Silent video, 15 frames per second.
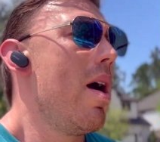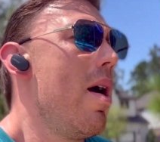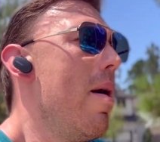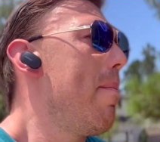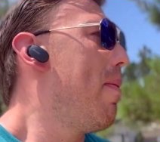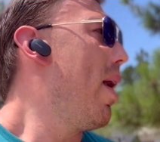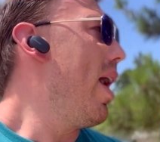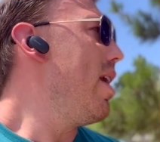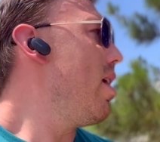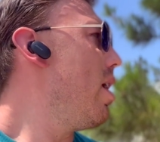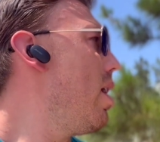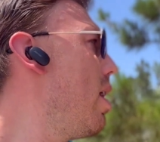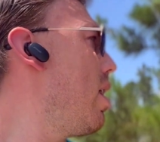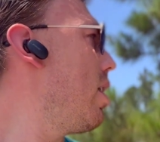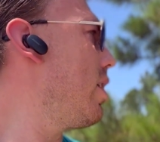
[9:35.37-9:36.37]
But
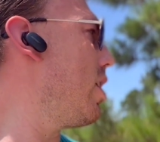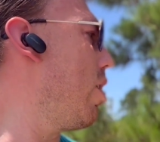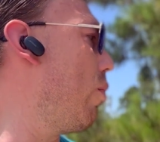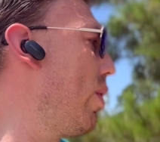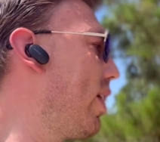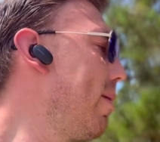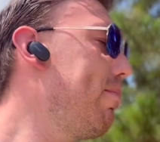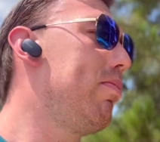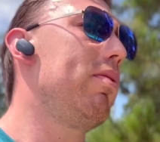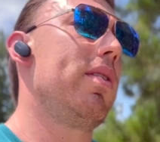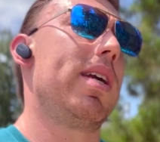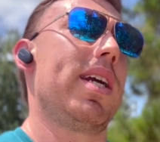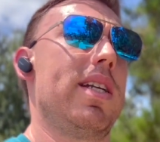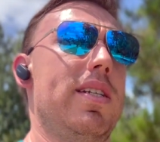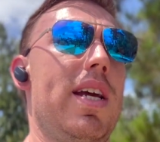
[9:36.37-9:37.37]
we
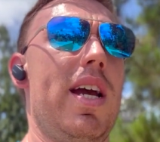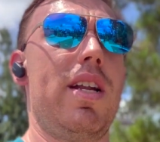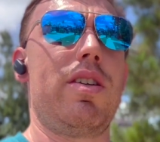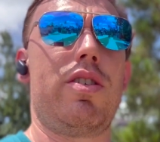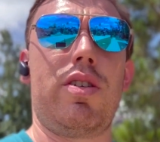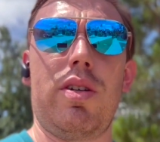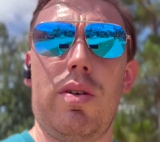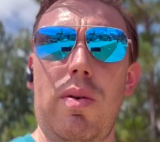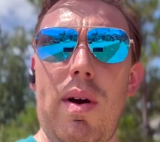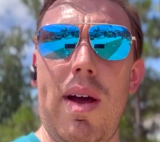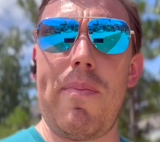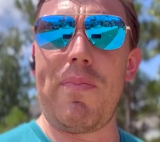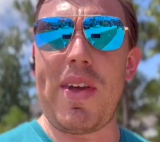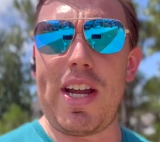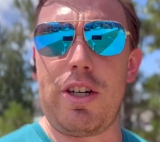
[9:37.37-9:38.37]
completely intend to,
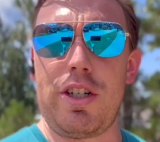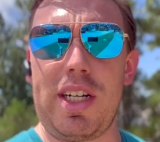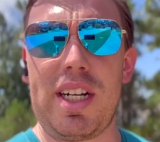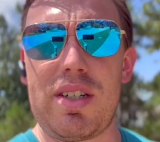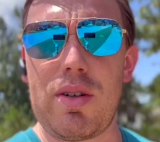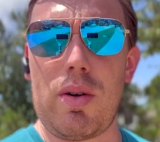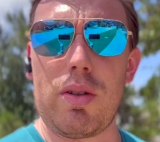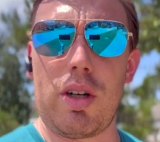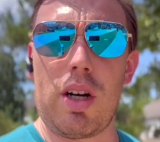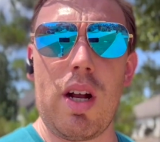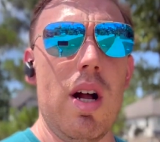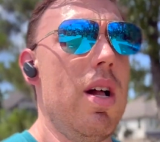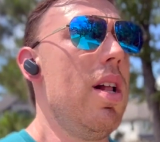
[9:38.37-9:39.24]
as she gets older,